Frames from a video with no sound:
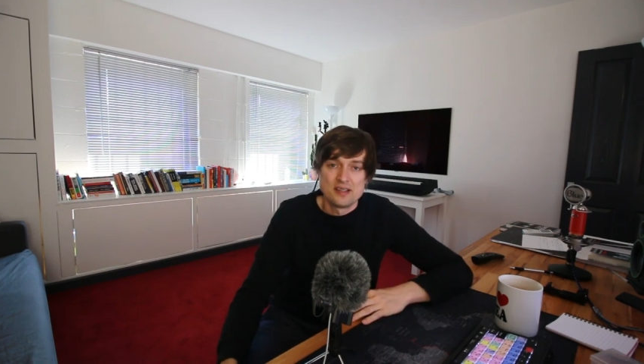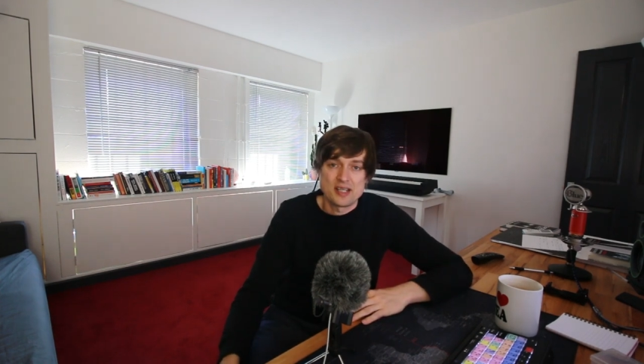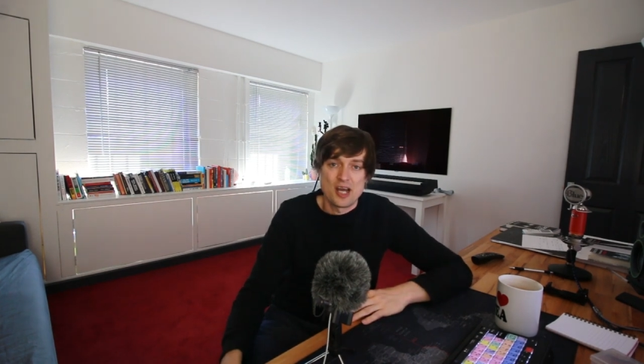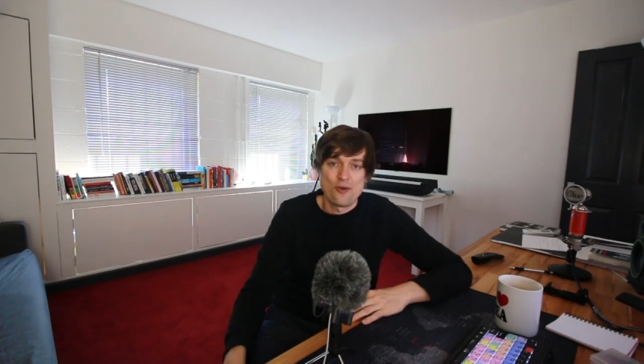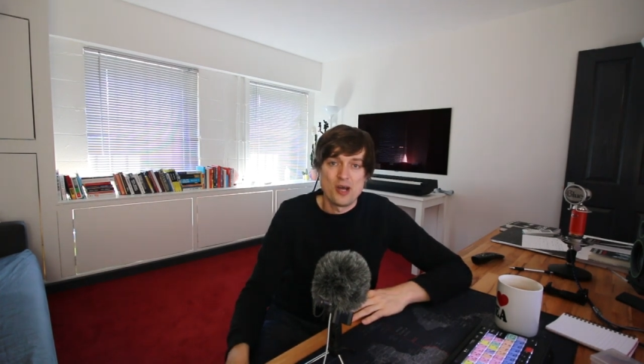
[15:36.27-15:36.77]

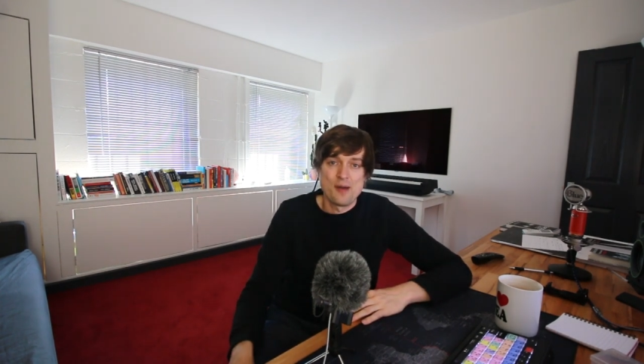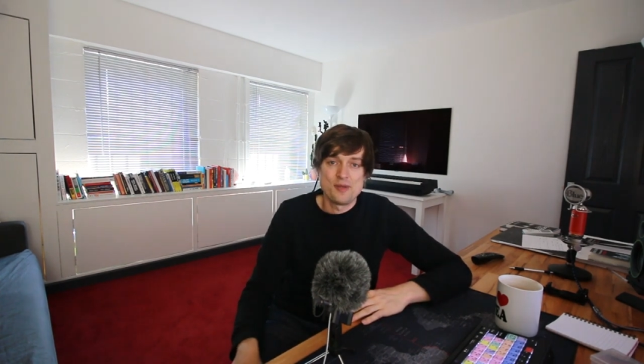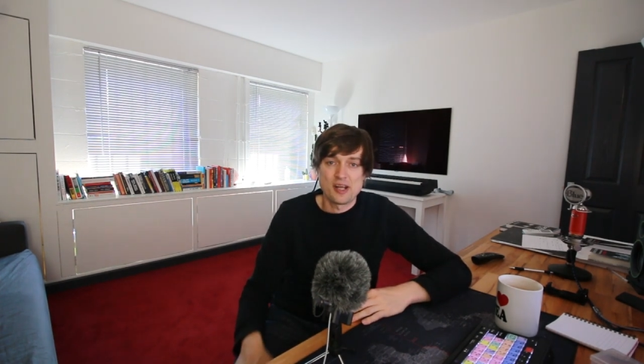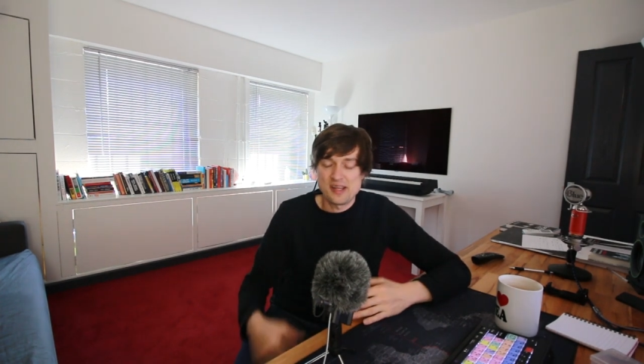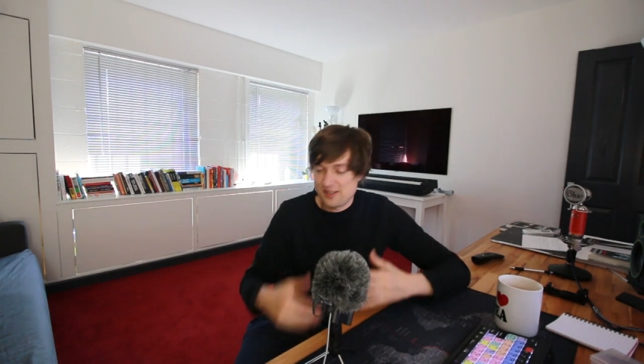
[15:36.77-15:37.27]
So um,
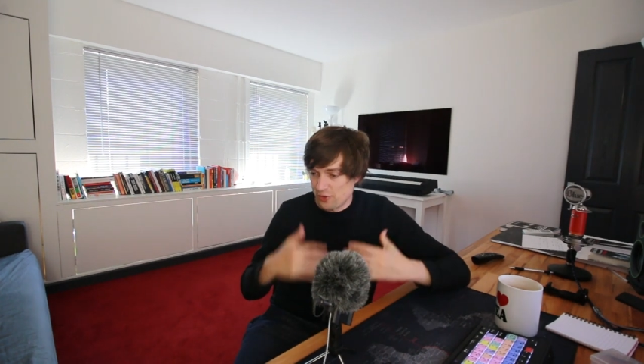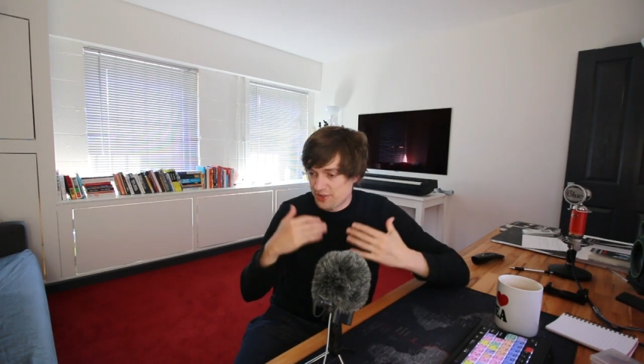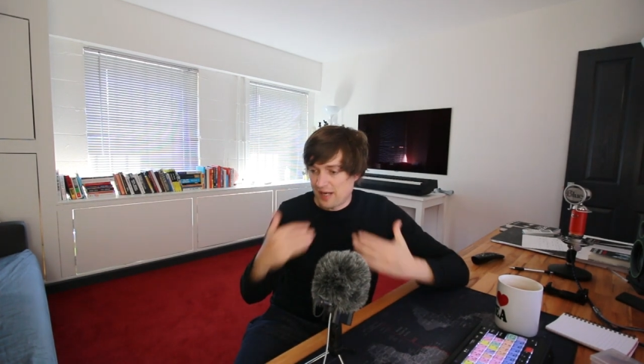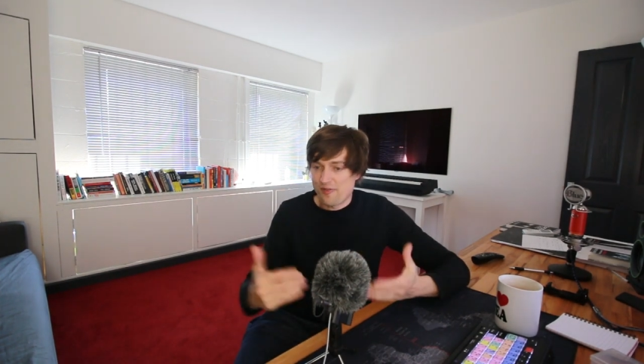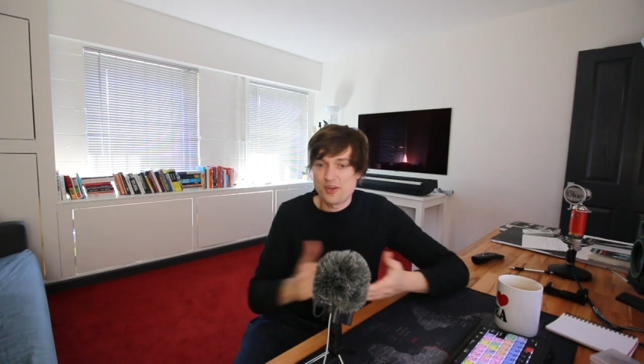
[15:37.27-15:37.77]
you know, this is all
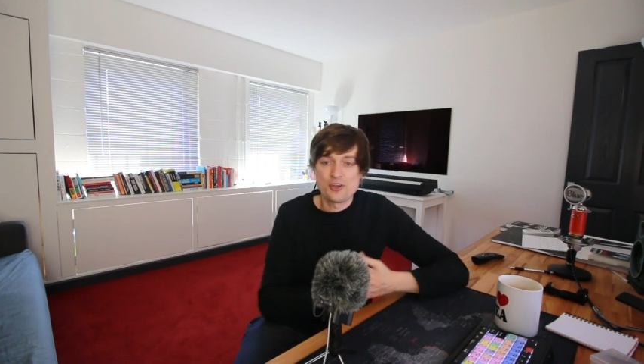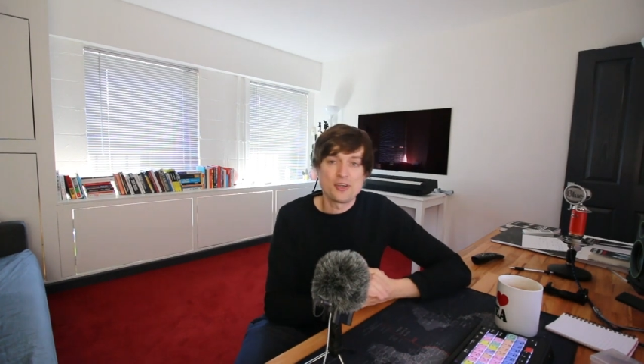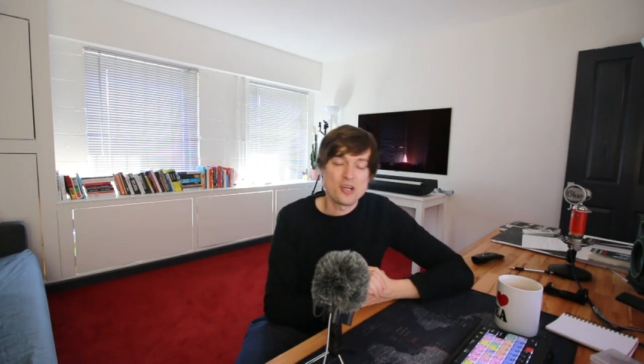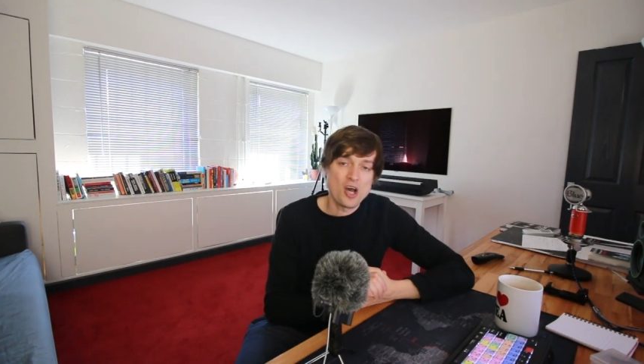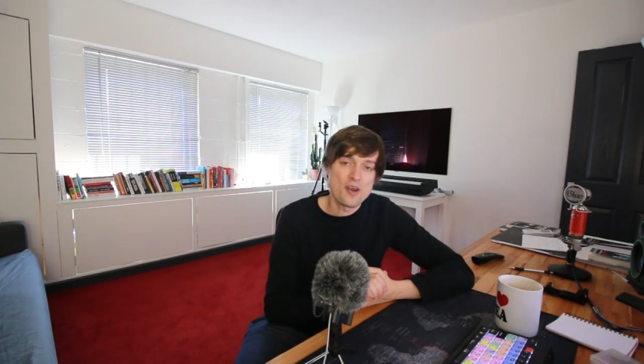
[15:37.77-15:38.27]
stuff that you
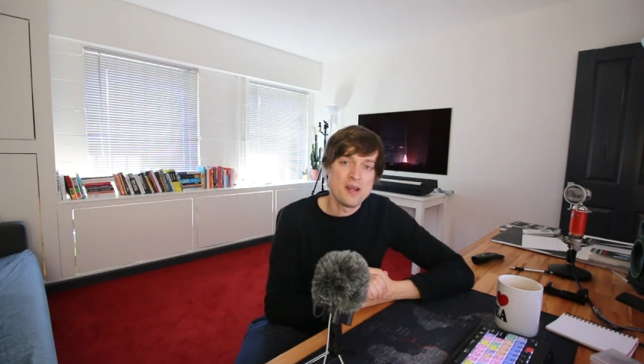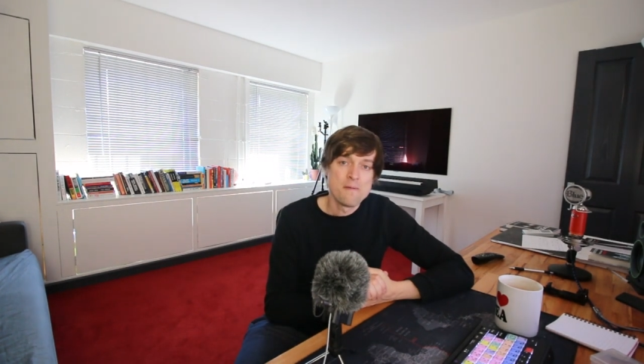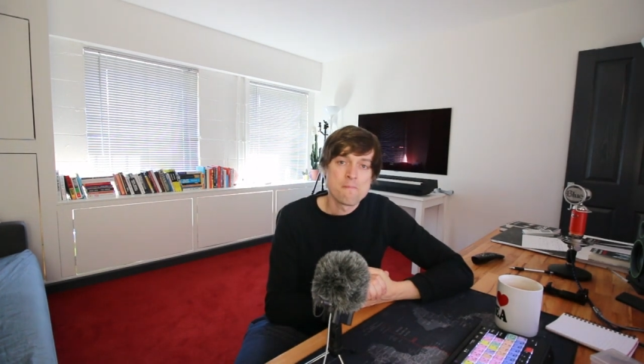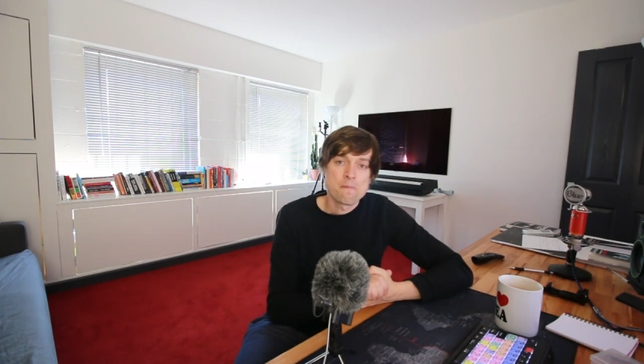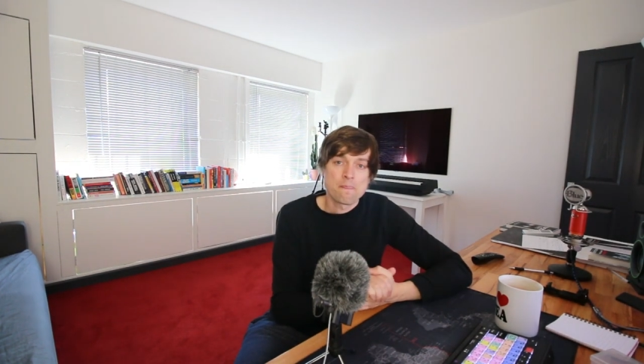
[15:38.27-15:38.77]
can learn
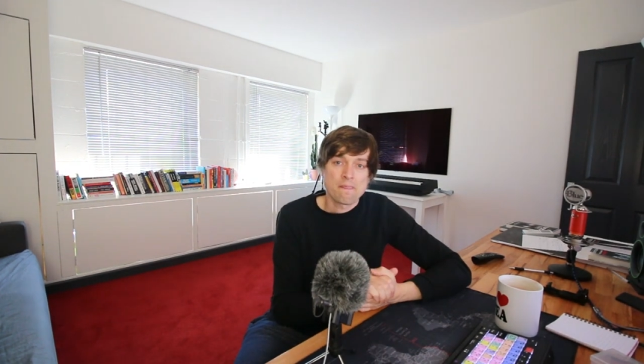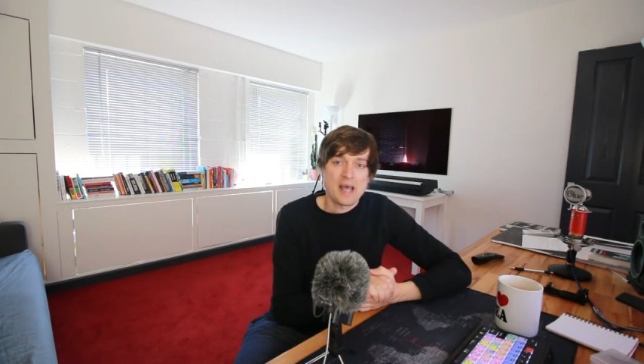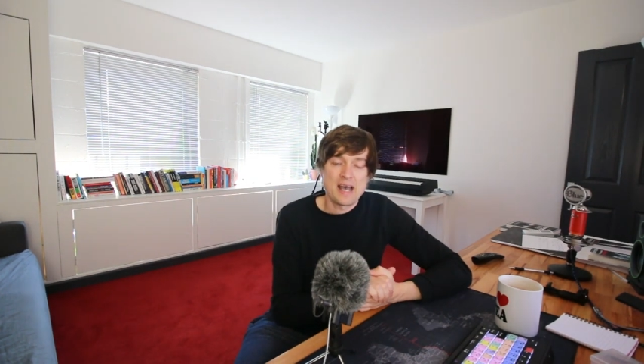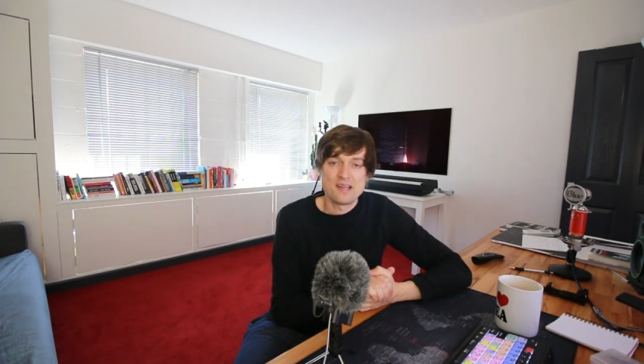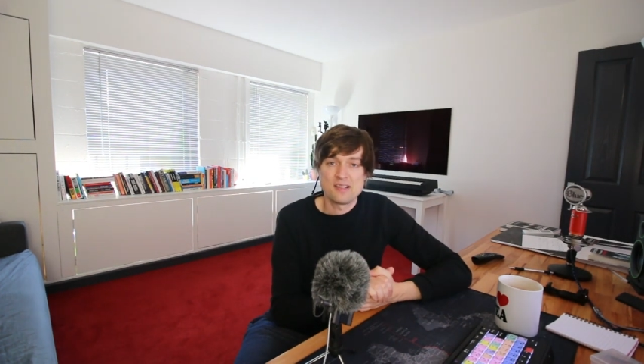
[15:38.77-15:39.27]

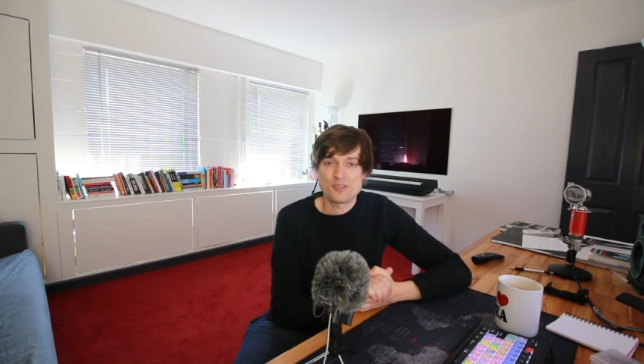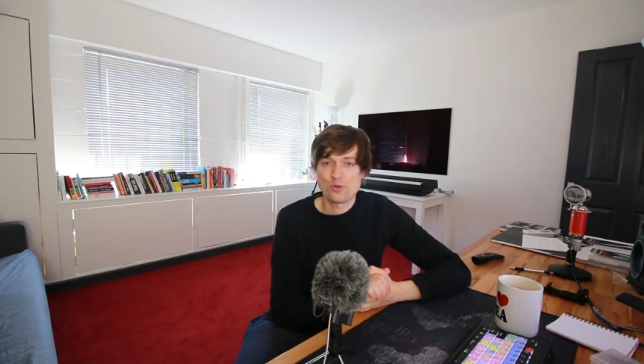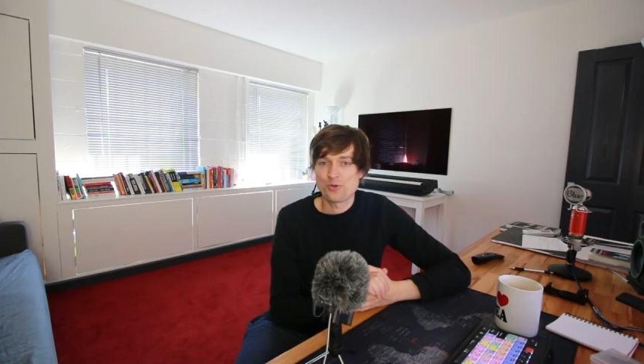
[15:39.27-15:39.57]
and it's